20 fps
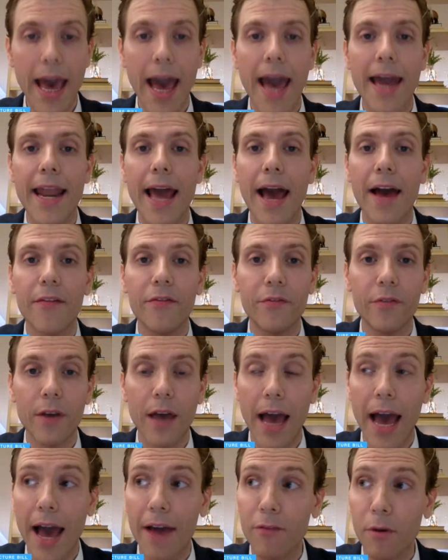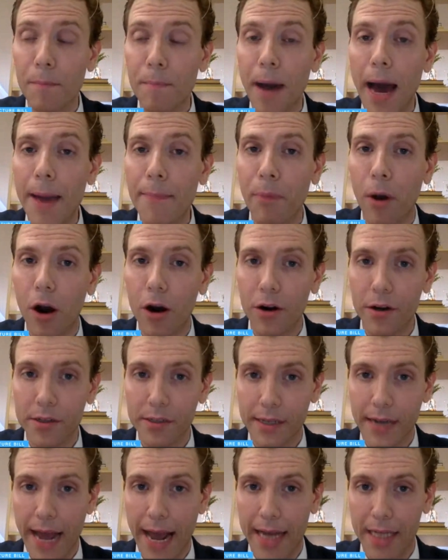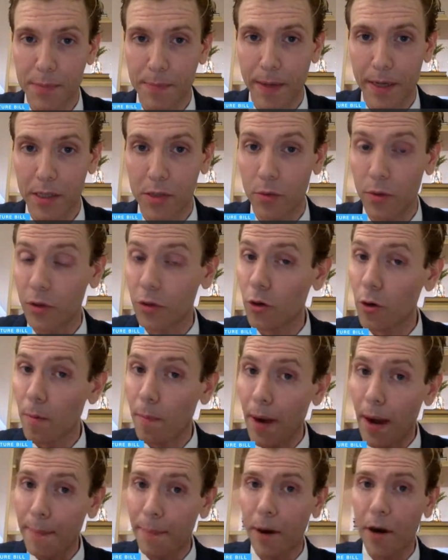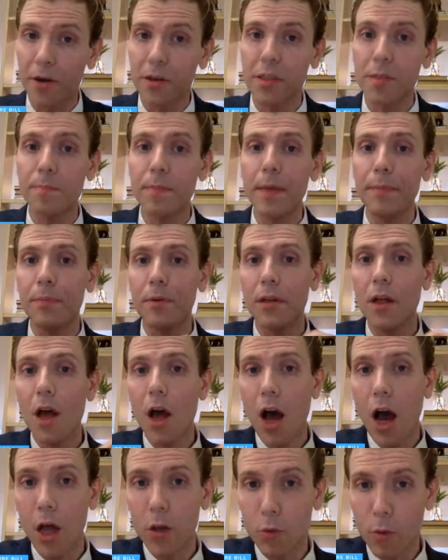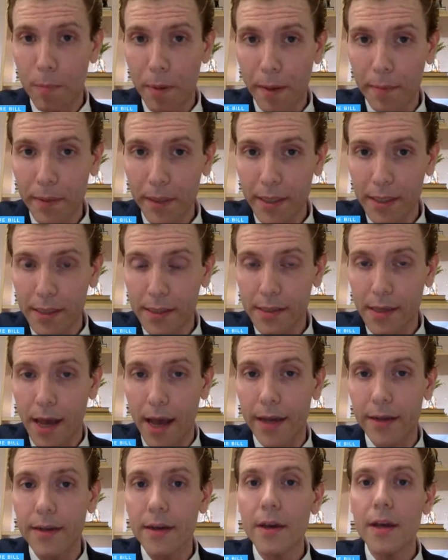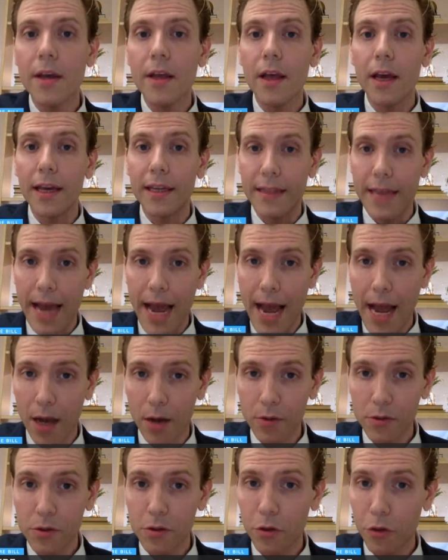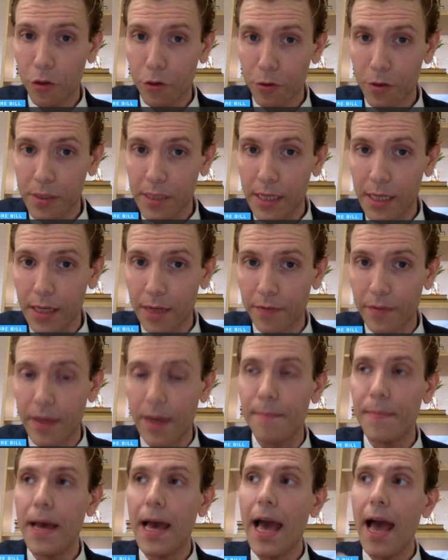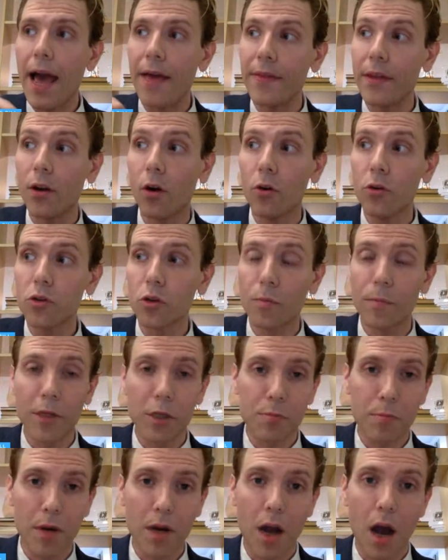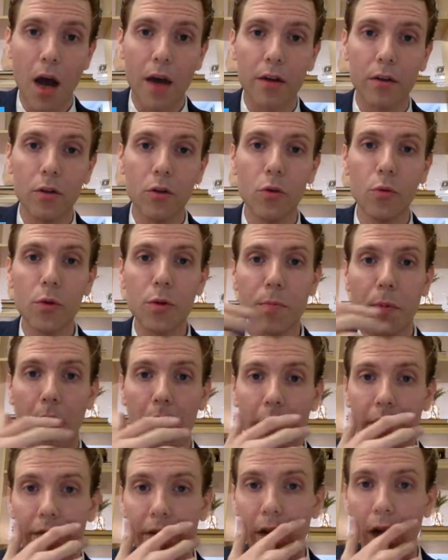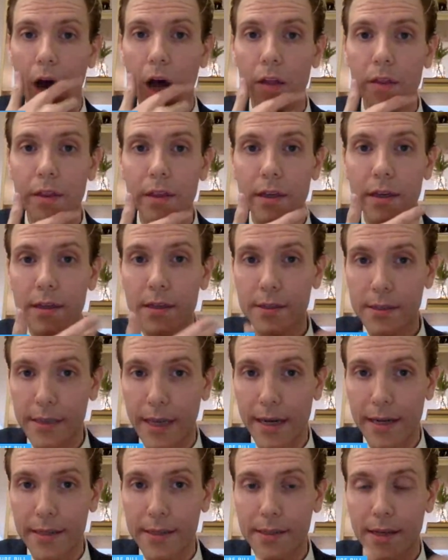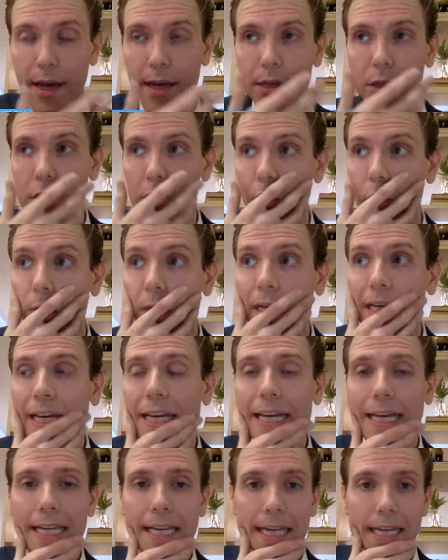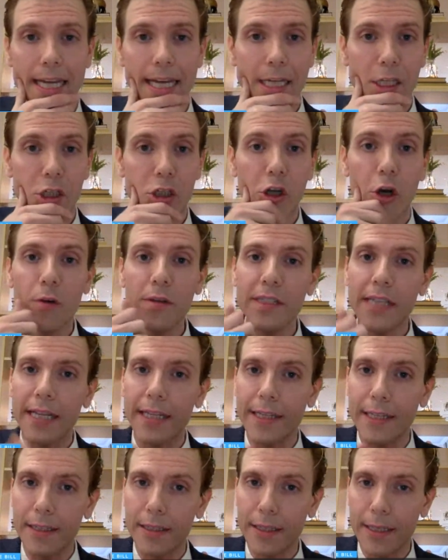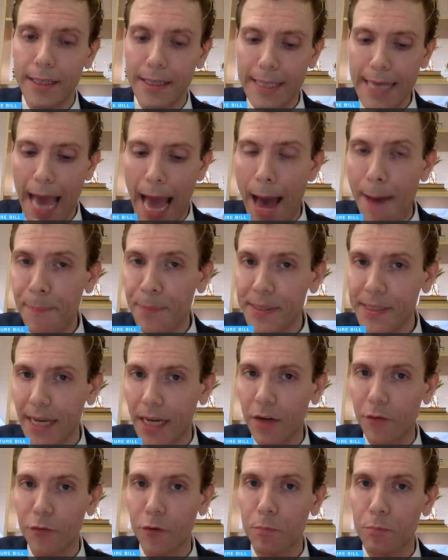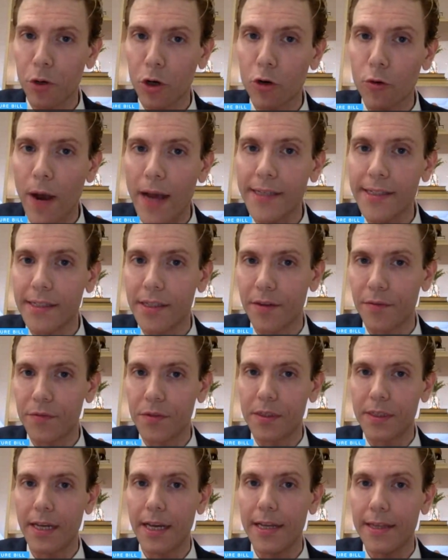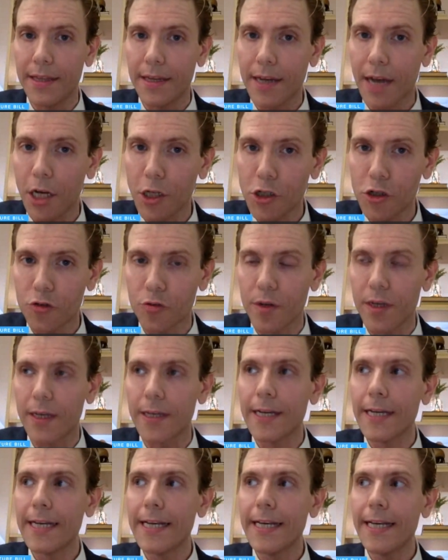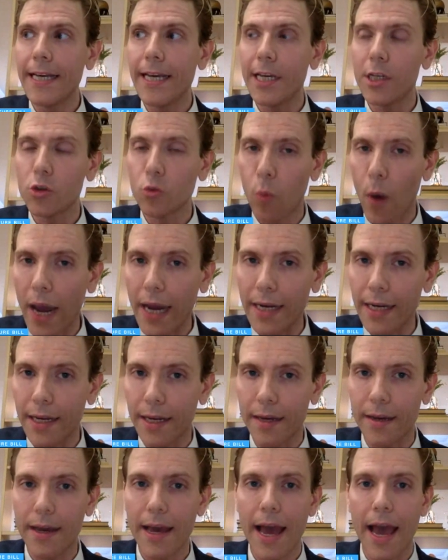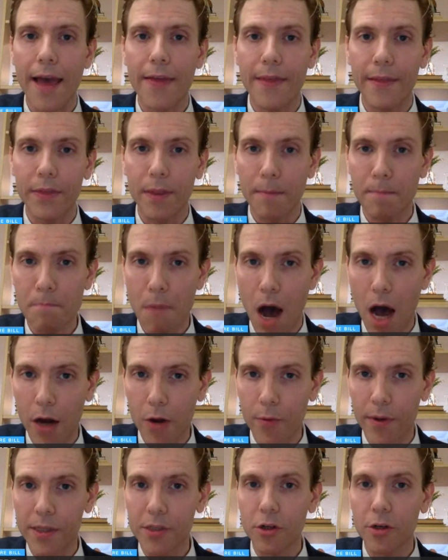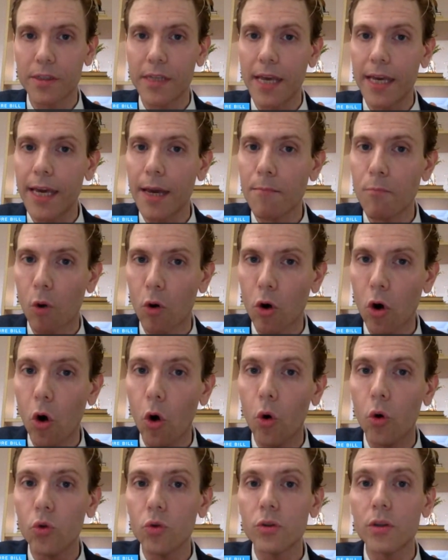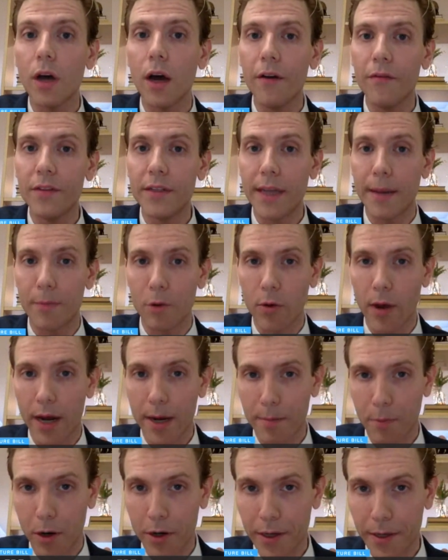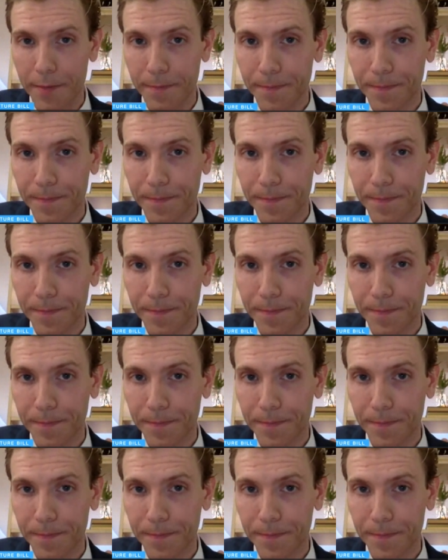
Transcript: and have a bipartisan aspect to it. There are bipartisan people on the Republican side in the House, 13 of them, and then also Mitch McConnell, who was part of it on the Senate side. So it shows that the appetite for progressives in the country is waning, and that the moderates are taking more hold of the Democratic Party.